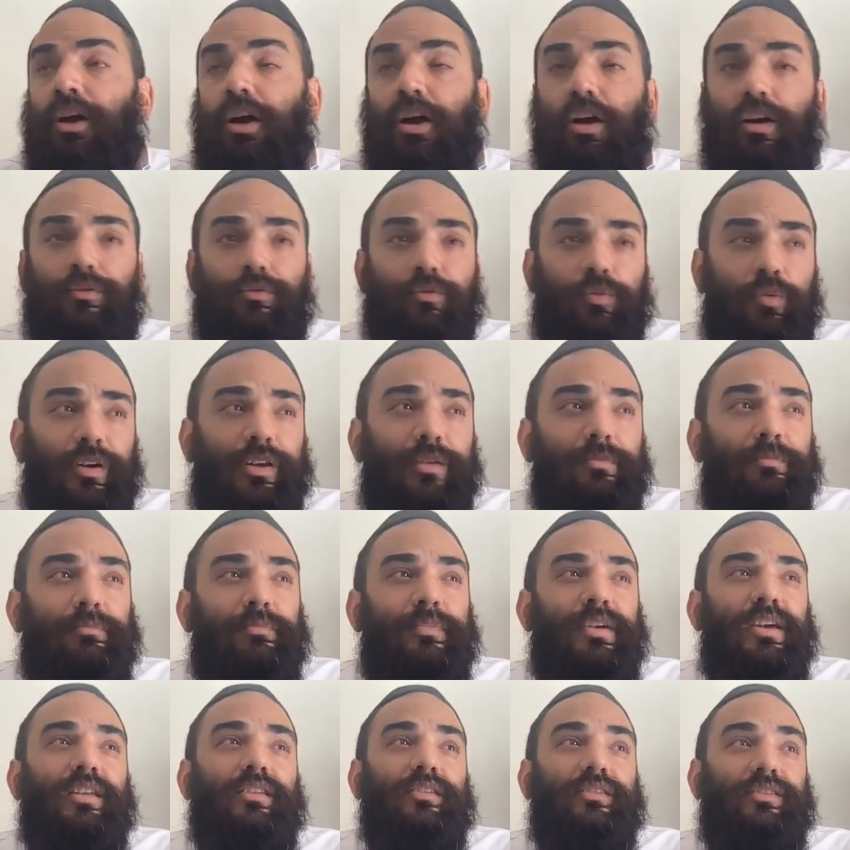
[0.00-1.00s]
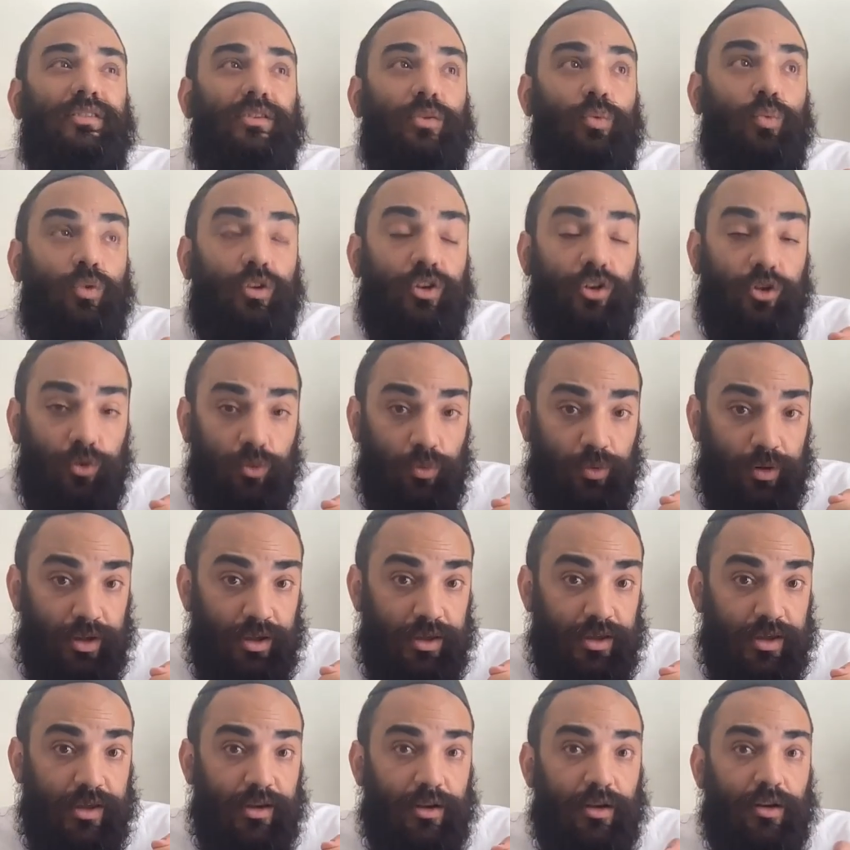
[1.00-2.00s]
of what it means to renew a
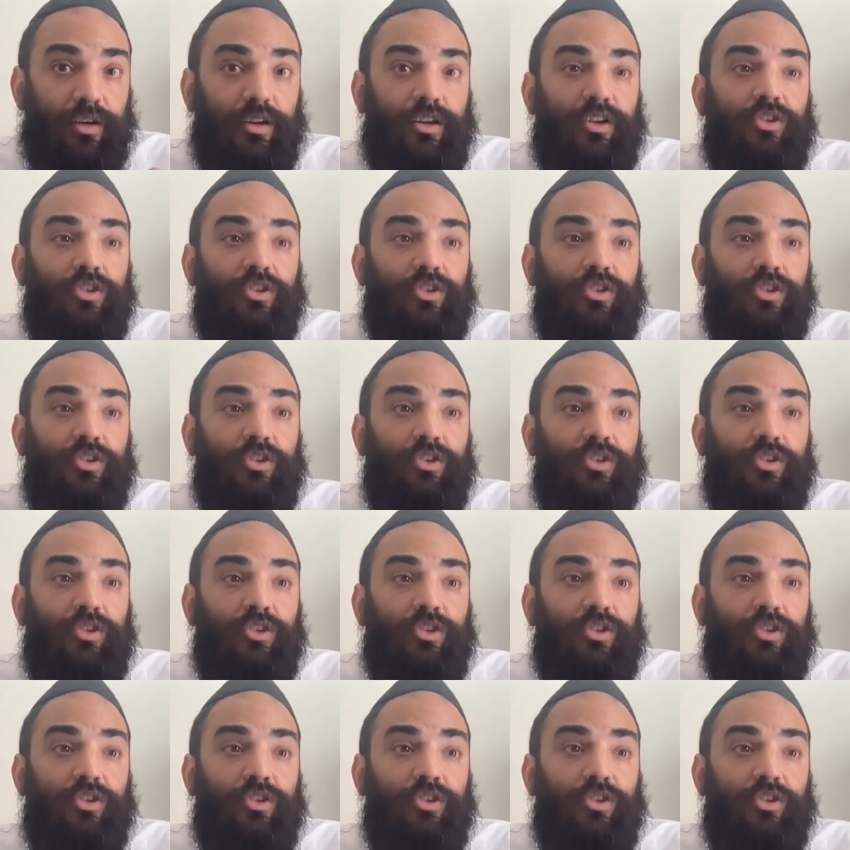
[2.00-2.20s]
year,